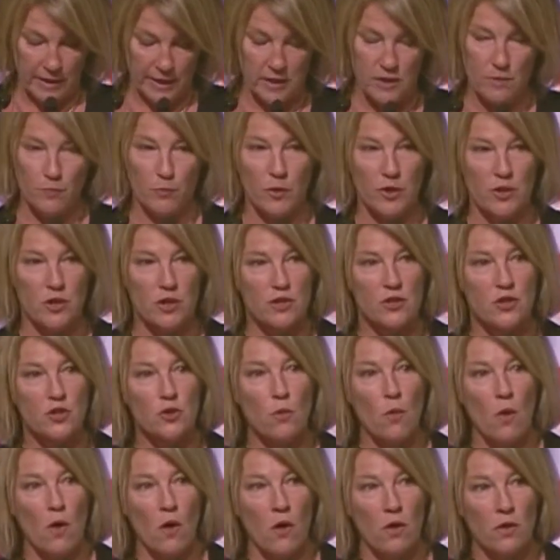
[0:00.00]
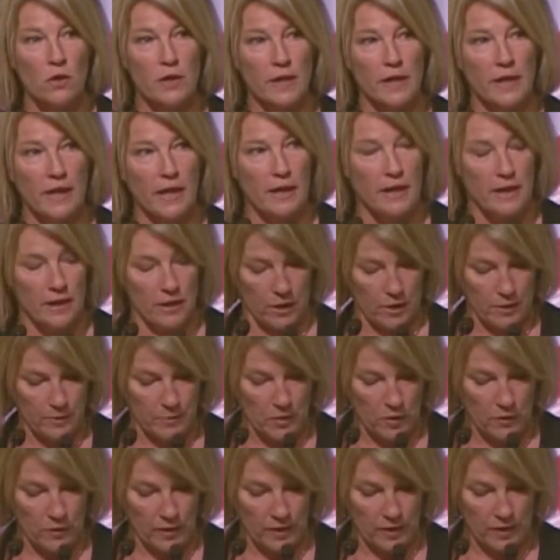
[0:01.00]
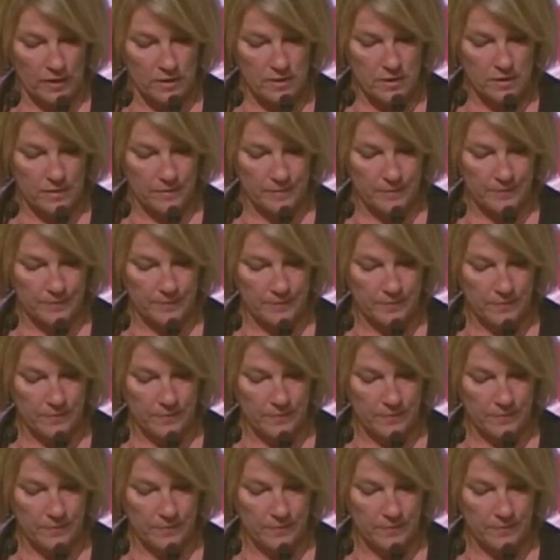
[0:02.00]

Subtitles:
its bridges to all Canadian communities.